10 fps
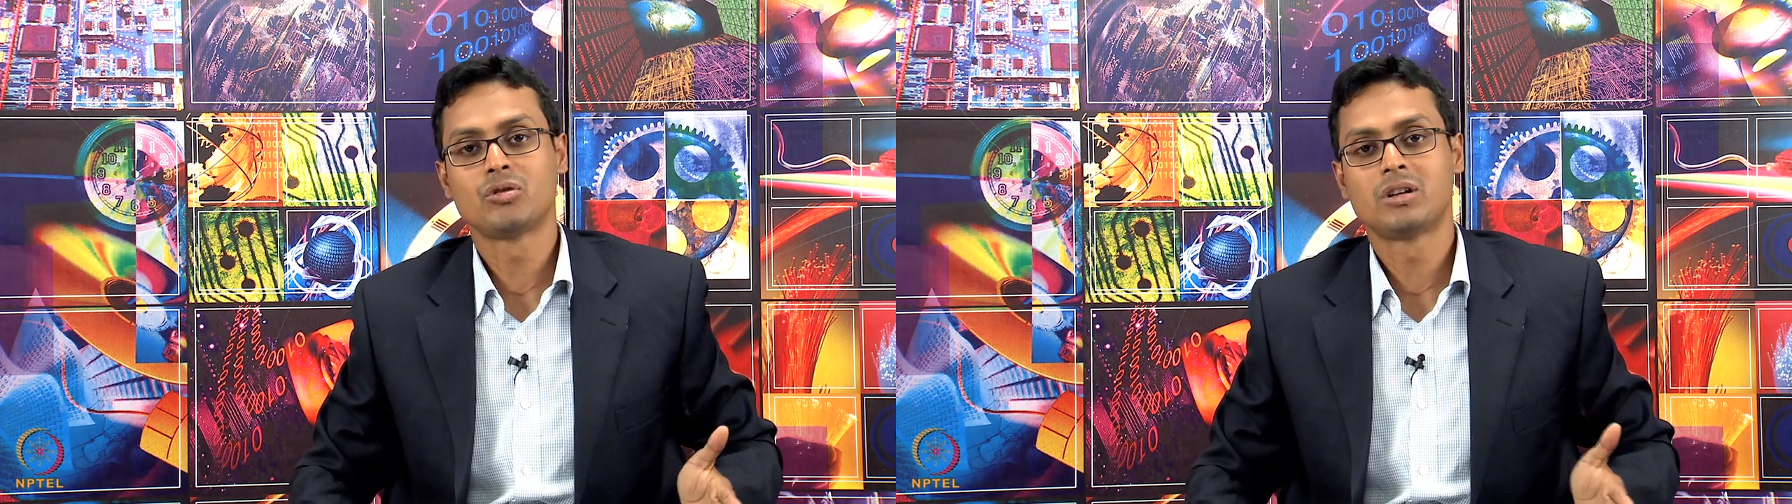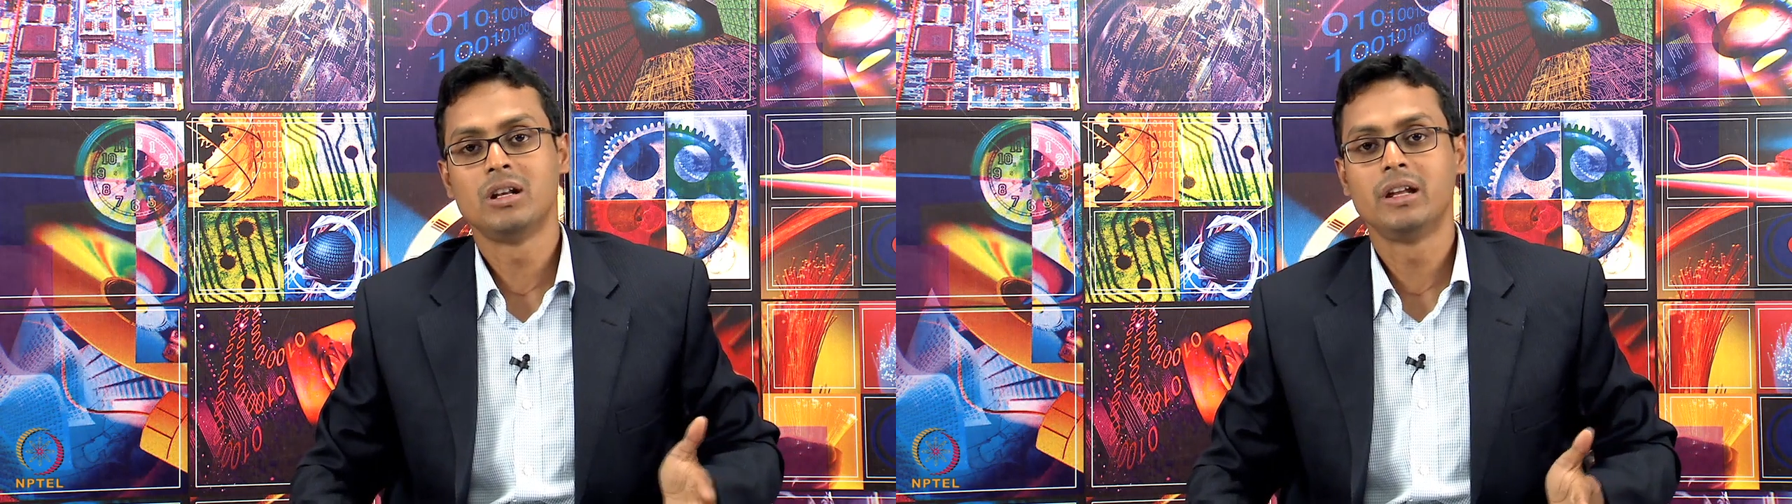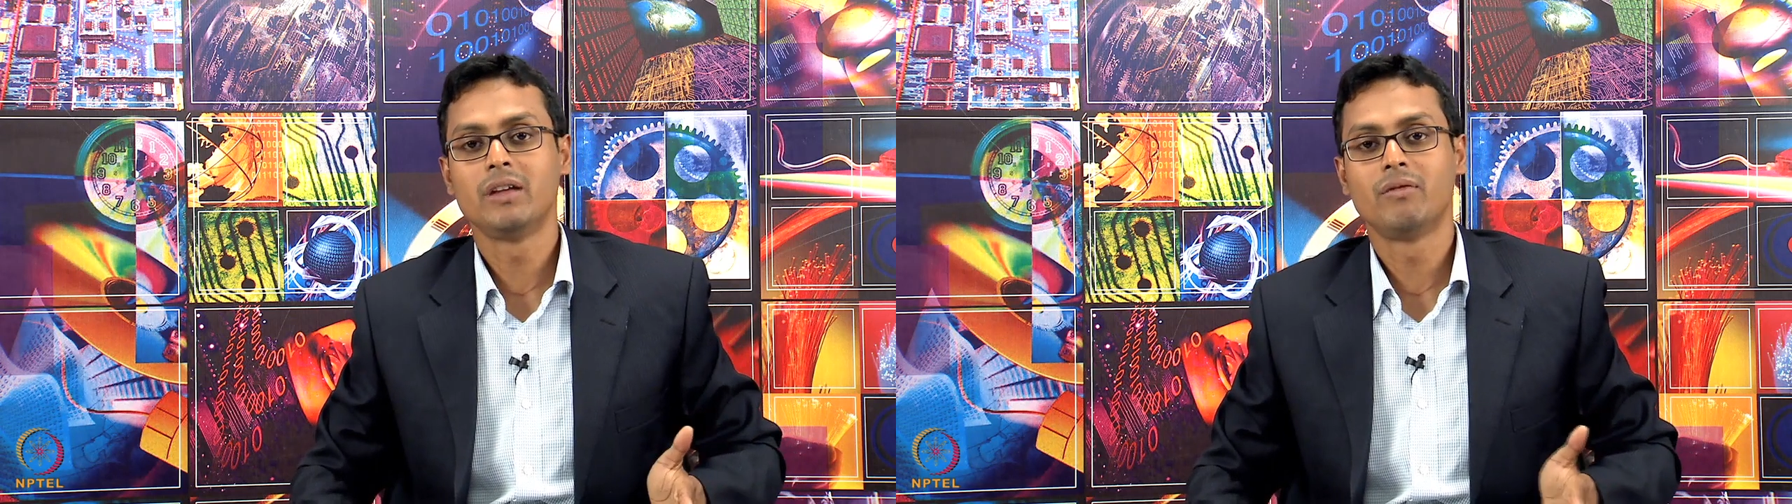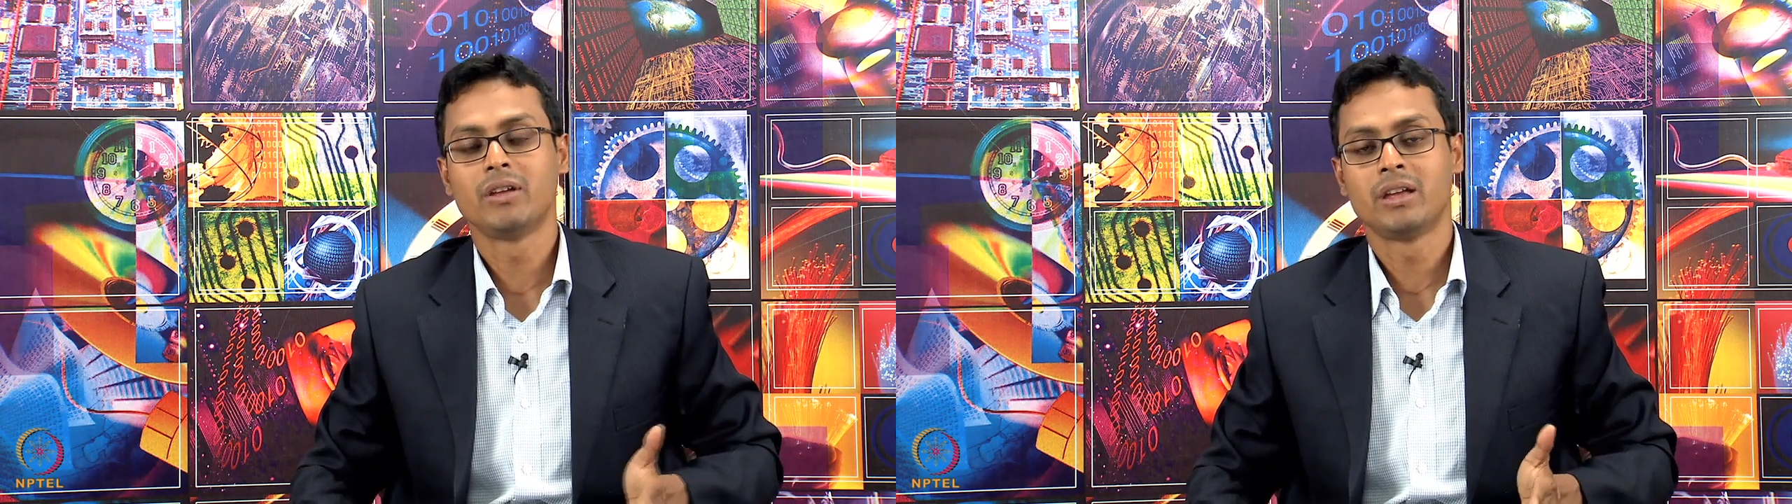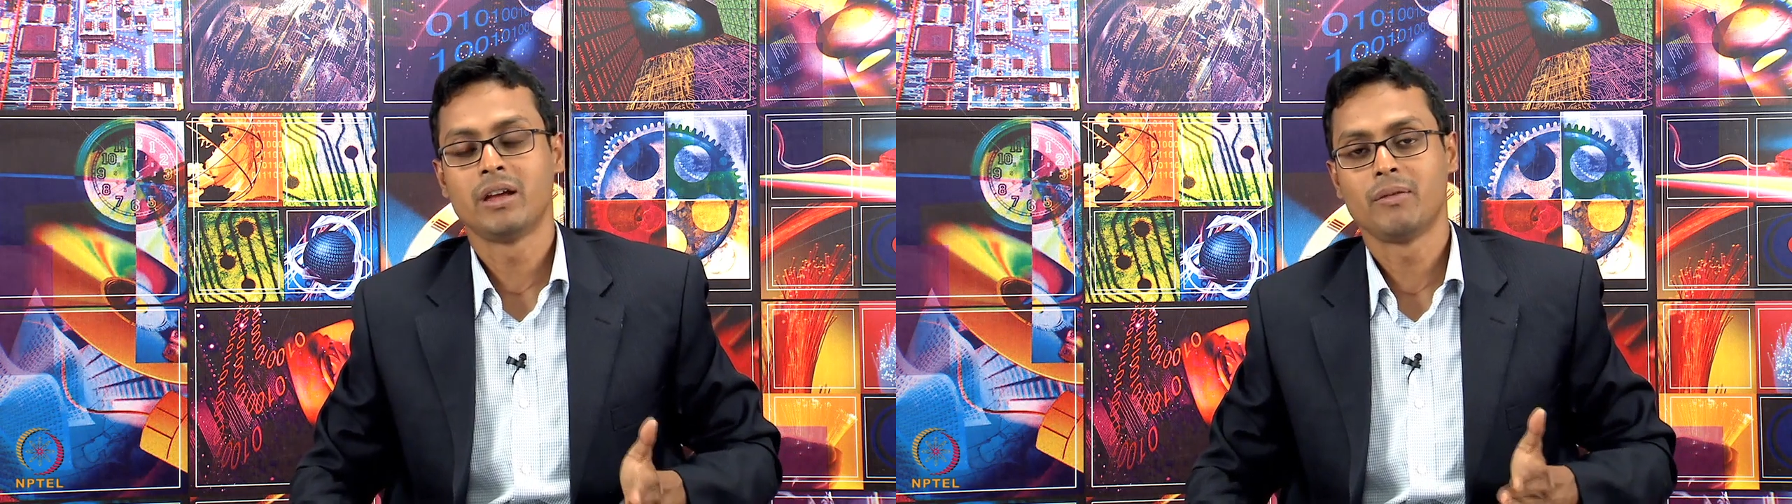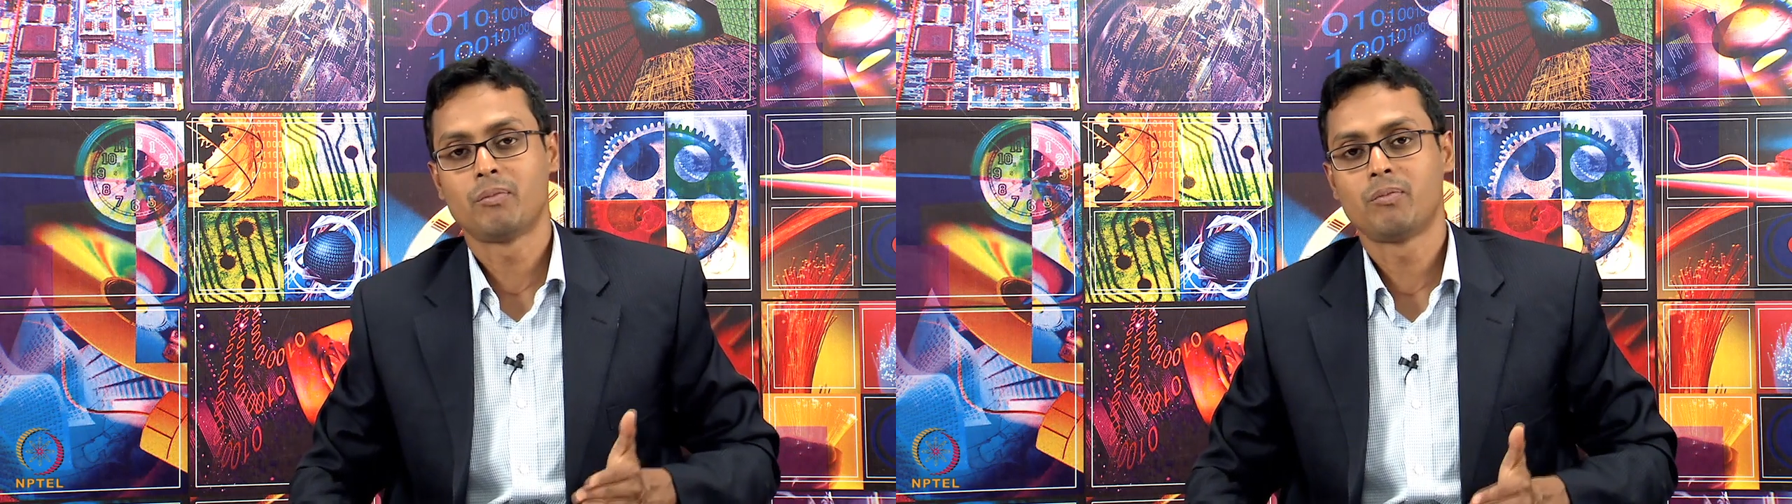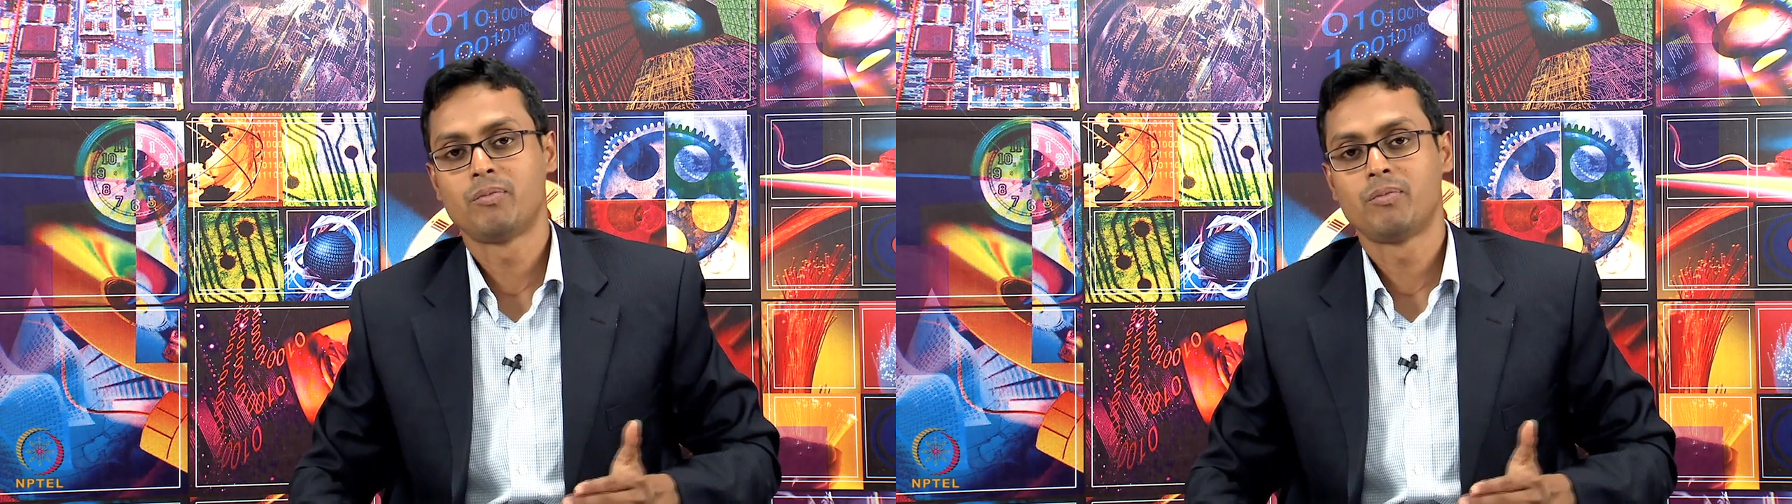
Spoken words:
could leave a